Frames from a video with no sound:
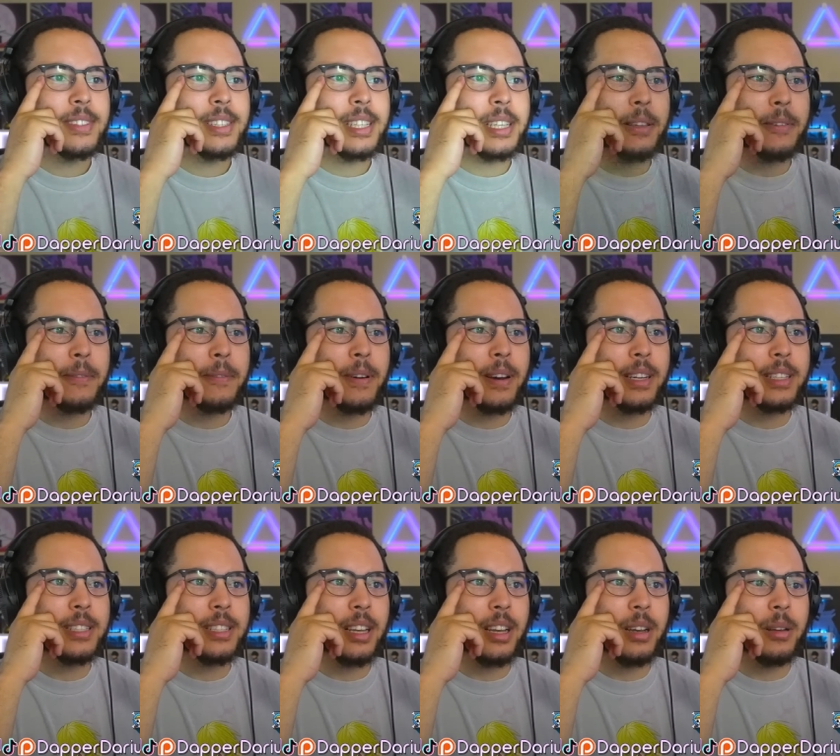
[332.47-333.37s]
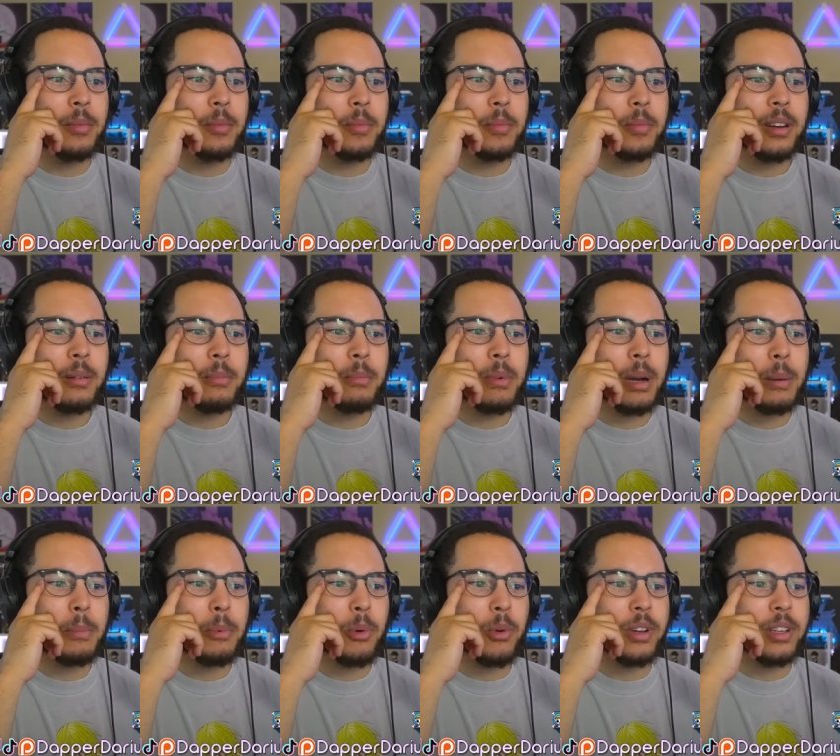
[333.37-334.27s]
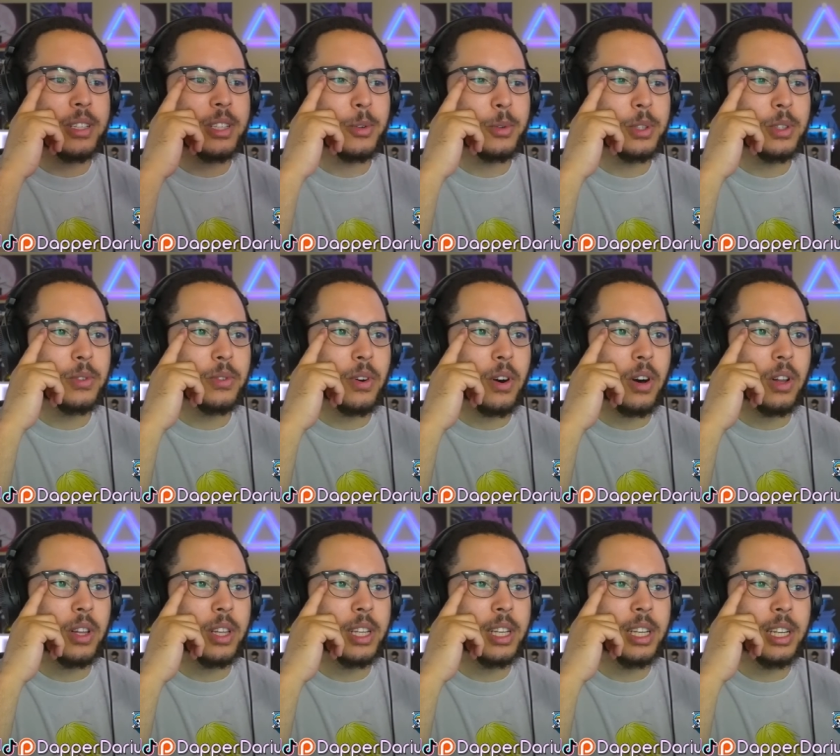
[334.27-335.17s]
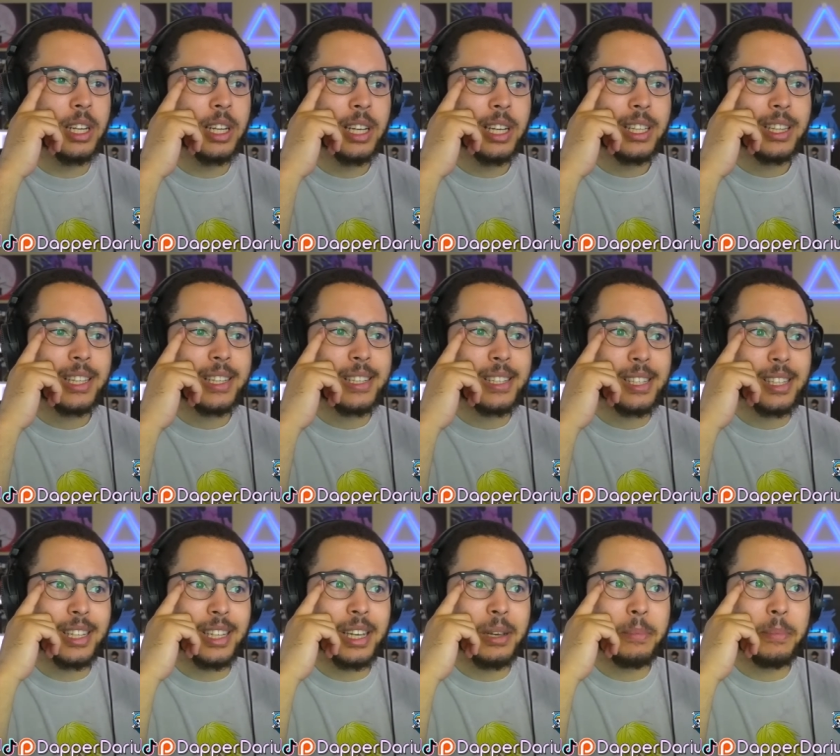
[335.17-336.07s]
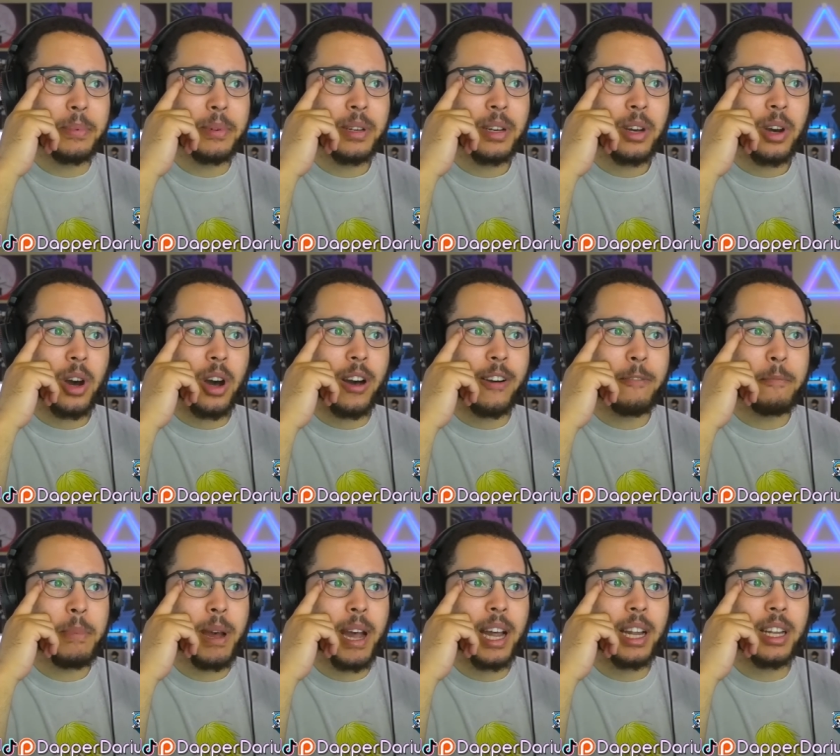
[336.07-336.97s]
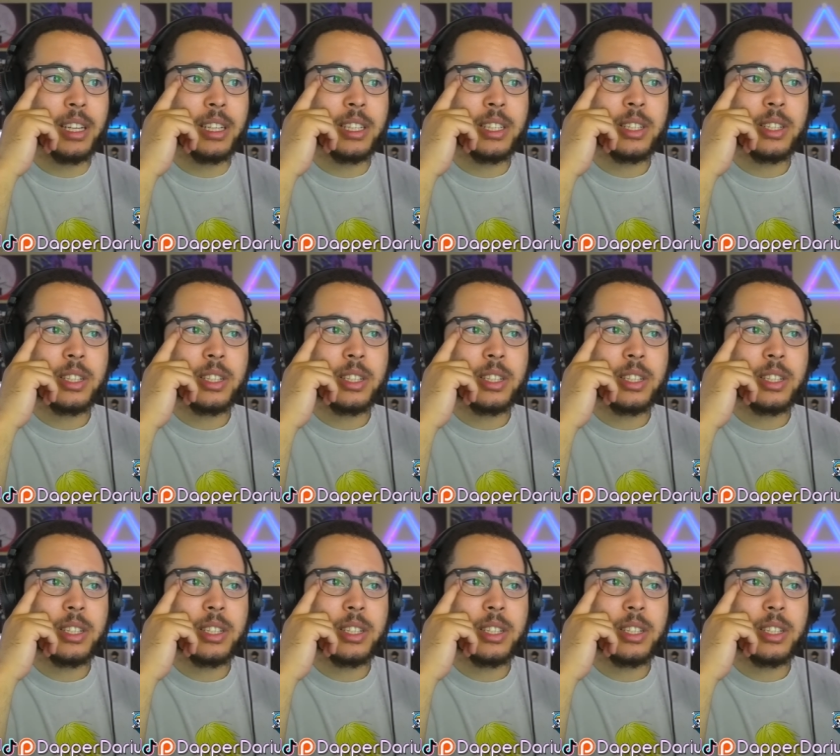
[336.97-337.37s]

He fucks up my boy, so he's falling. The slip, off balance.